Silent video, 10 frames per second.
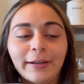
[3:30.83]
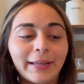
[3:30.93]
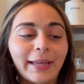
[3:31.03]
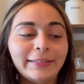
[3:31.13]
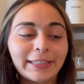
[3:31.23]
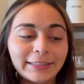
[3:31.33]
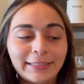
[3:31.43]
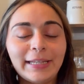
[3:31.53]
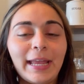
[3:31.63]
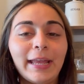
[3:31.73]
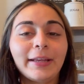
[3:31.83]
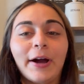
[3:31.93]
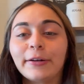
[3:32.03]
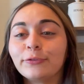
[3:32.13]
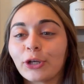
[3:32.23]
Again, intensity eight,
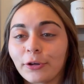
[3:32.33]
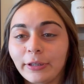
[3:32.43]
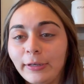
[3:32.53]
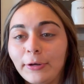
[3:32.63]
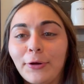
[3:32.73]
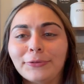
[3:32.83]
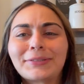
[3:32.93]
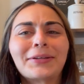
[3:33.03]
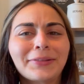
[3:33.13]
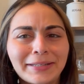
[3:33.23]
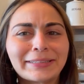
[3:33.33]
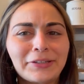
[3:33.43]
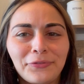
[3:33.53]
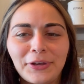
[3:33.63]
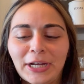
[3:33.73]
kind of chocolatey notes. Let's see
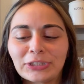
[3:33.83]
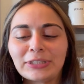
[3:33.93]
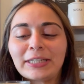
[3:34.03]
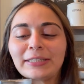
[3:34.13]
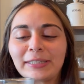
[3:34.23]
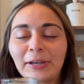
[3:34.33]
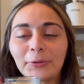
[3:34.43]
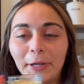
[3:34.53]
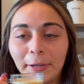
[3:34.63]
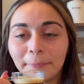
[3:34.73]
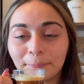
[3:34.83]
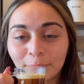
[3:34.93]
if we actually taste that, okay?